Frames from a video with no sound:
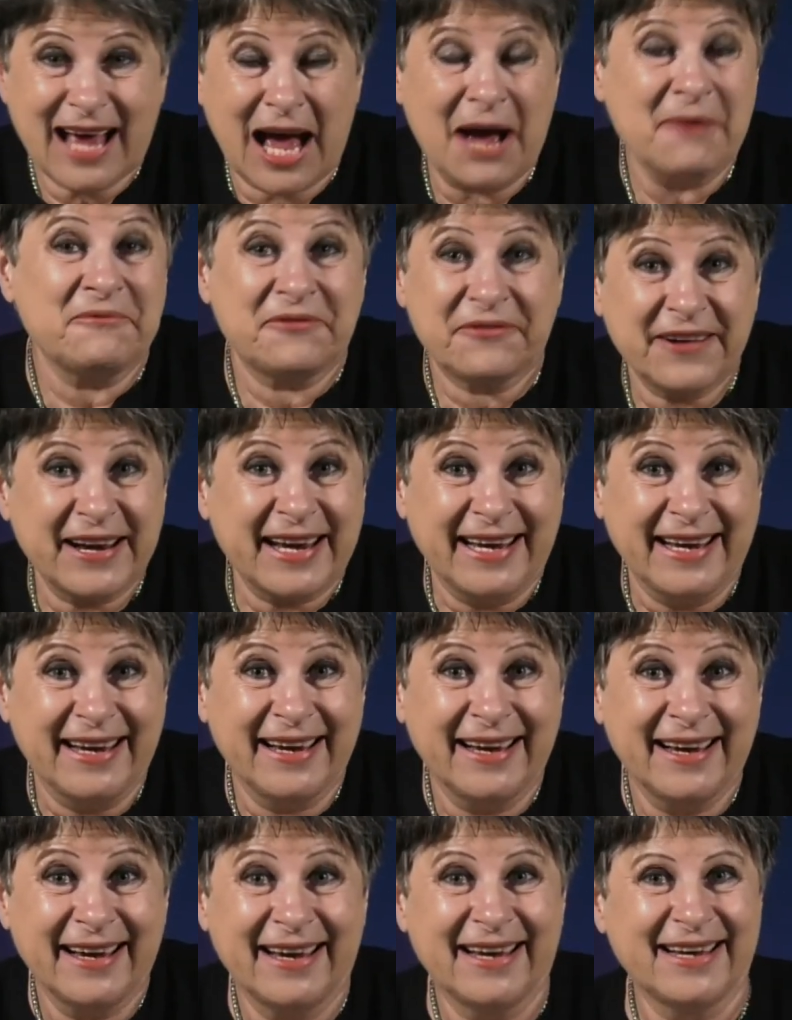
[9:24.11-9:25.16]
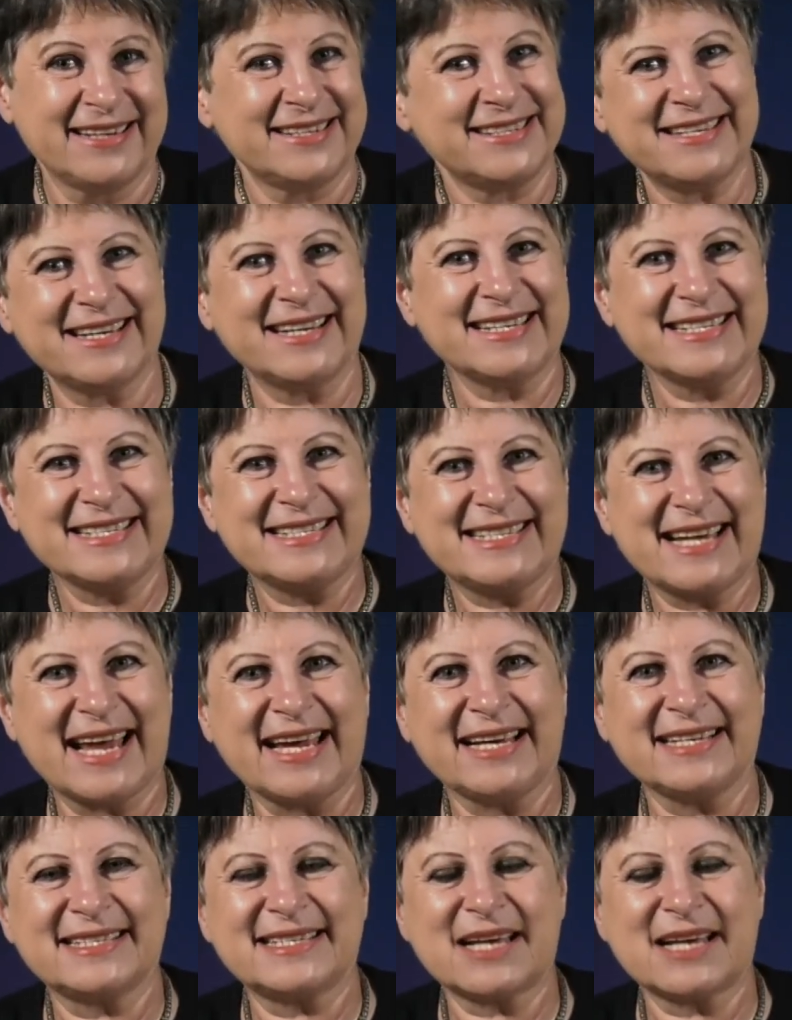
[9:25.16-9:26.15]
I'm free. Do you understand?